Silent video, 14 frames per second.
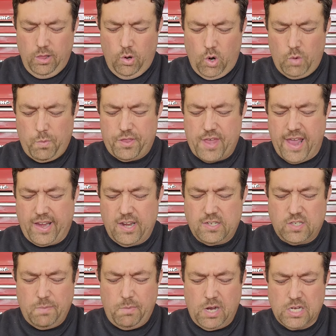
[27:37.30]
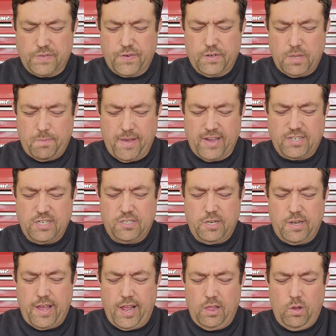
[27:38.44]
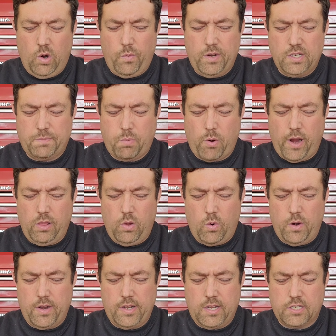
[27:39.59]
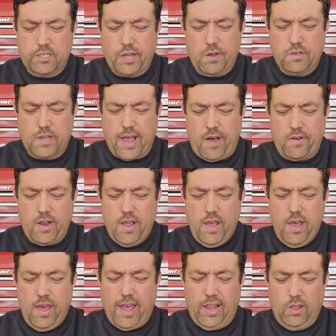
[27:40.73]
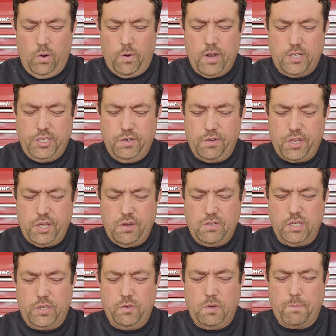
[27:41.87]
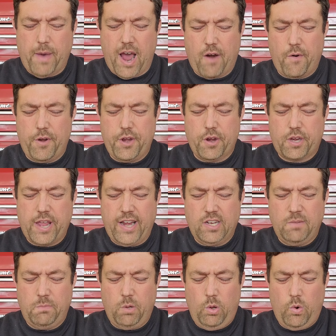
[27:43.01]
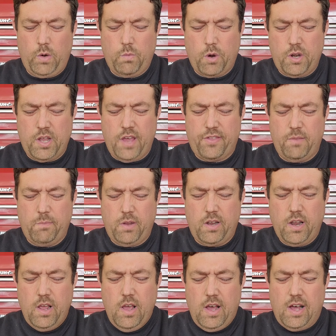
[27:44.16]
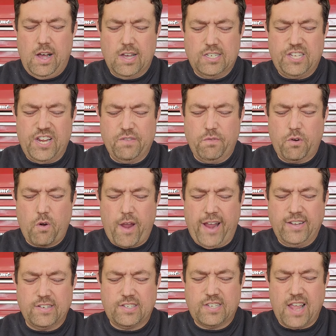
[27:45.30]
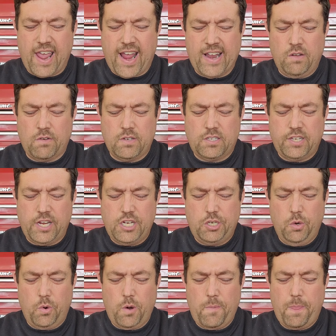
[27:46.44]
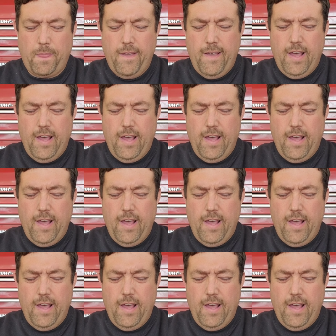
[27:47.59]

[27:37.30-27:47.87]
Lord, we thank you so much for the message today. Lord, we just pray, Lord, that this goes out and Lord, that you'll use it to empower your kingdom, Lord. We're nothing but uh, single grains of sand on the seashore.